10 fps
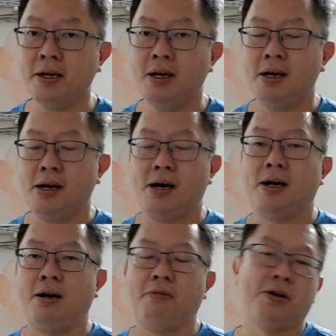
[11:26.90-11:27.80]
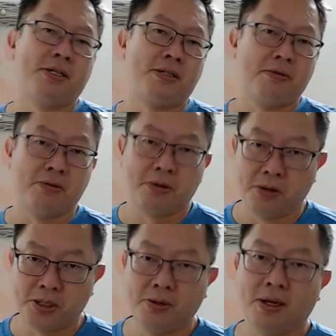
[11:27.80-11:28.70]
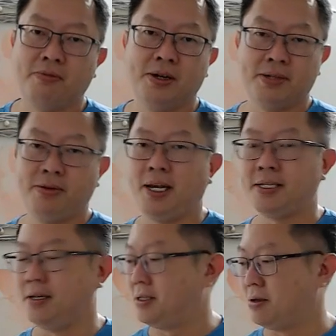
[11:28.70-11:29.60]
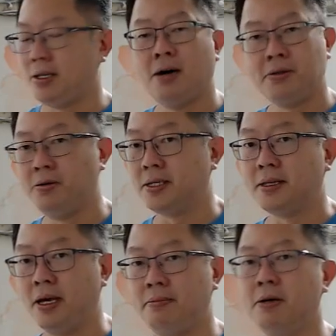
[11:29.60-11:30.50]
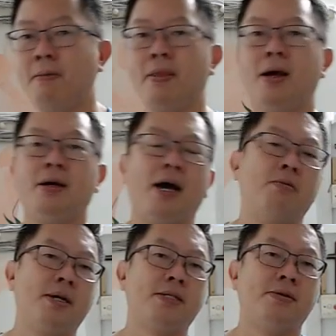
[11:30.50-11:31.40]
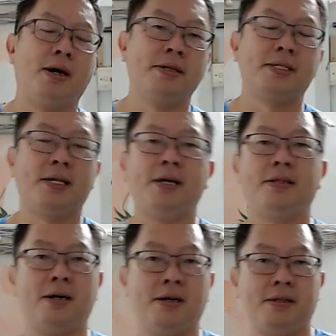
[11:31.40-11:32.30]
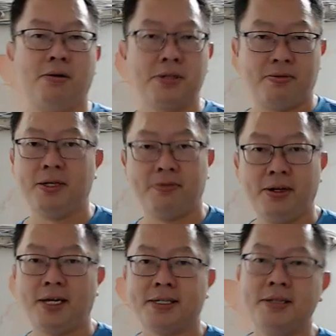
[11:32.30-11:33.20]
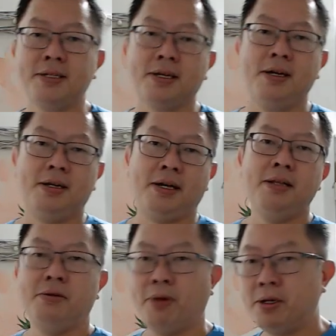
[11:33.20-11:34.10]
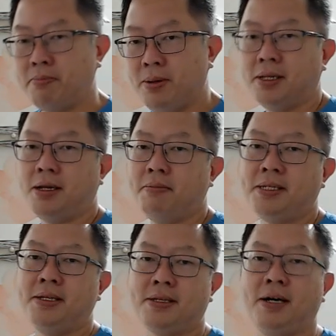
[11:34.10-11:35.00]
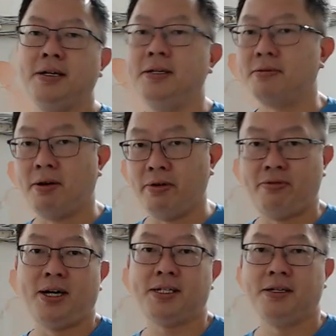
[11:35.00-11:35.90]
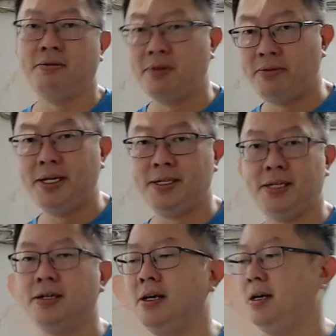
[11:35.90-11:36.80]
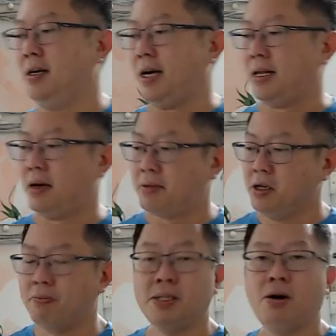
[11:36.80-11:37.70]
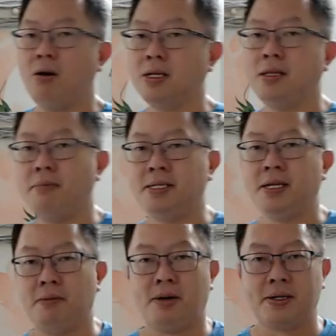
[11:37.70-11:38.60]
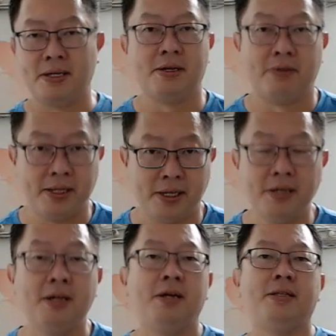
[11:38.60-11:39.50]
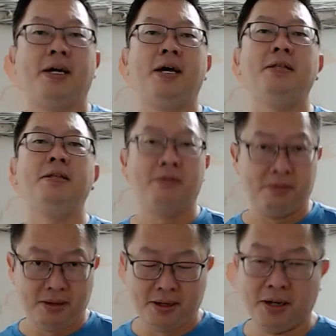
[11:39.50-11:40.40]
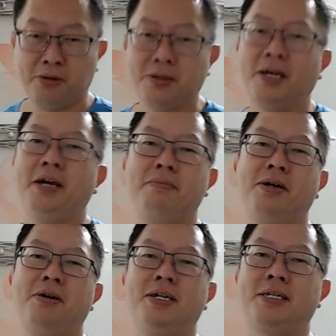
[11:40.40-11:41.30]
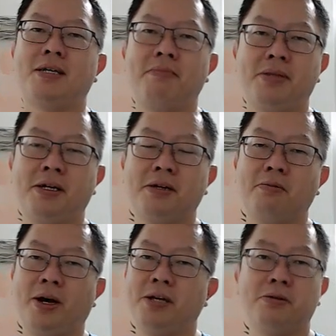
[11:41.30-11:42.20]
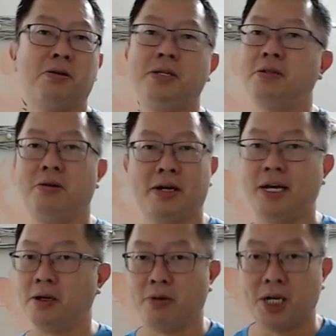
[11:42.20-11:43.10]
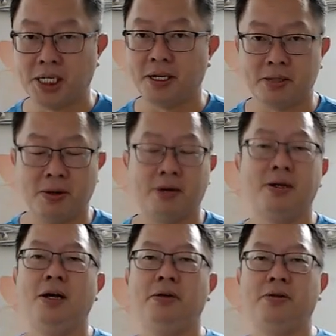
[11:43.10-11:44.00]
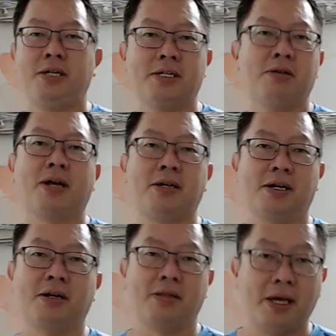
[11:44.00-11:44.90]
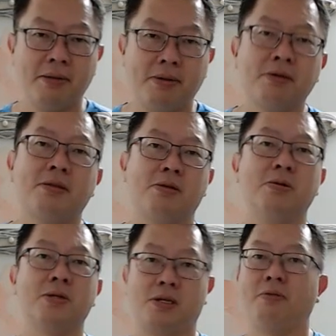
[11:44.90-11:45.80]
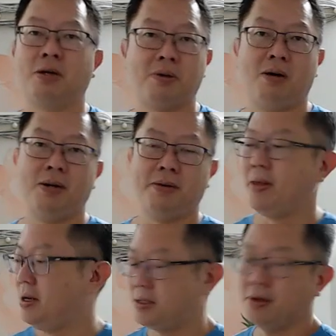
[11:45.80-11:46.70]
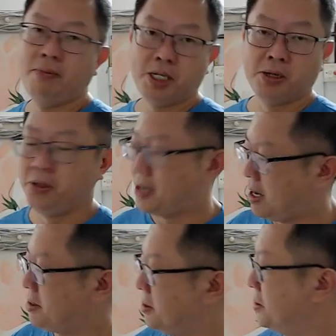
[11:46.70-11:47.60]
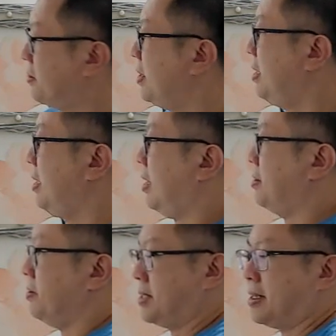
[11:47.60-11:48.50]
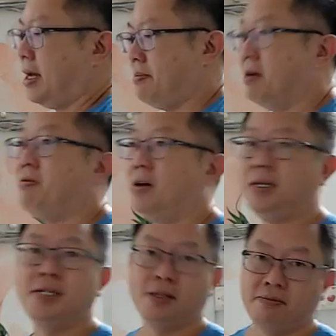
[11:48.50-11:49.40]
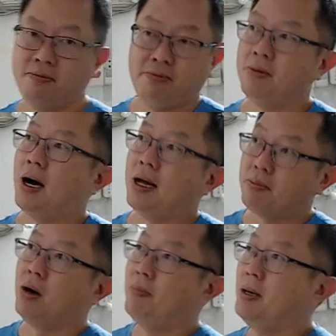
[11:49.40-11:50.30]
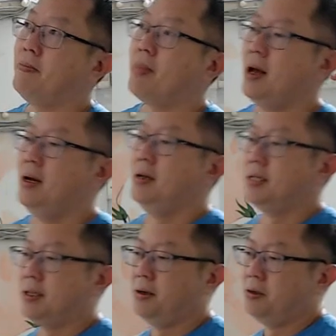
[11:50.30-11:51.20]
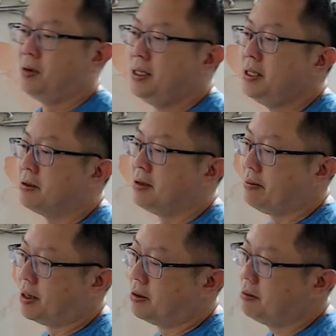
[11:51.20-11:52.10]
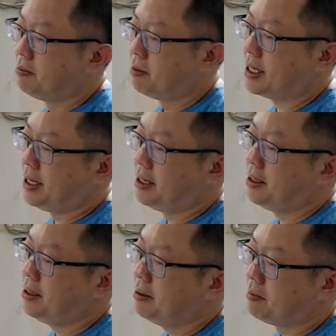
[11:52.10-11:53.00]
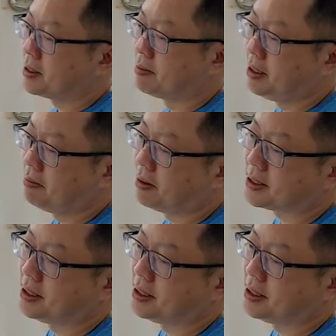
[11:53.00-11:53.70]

Of course, you have to go through the first few lessons on how to use a table, and once you understand those first few lessons, then when you put the numbers inside, it's very fast, very easy. And after you put all the numbers in the boxes already, then a good table is something where you don't need to look at the question as well. You just look at the table to solve the problem. So let me show you how to use a table for this hard problem. So you will need to label box A, box B, box C,